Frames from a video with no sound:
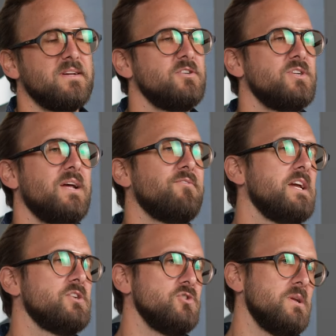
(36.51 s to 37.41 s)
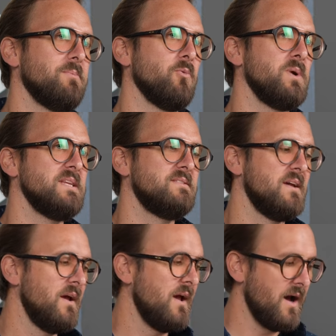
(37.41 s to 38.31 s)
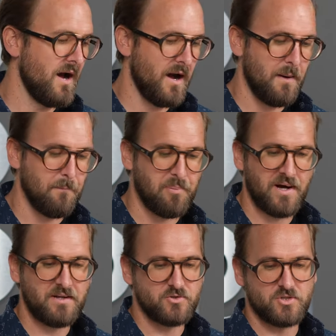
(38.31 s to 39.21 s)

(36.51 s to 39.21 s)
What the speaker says: I shouldn't have to get too deep in the weeds, but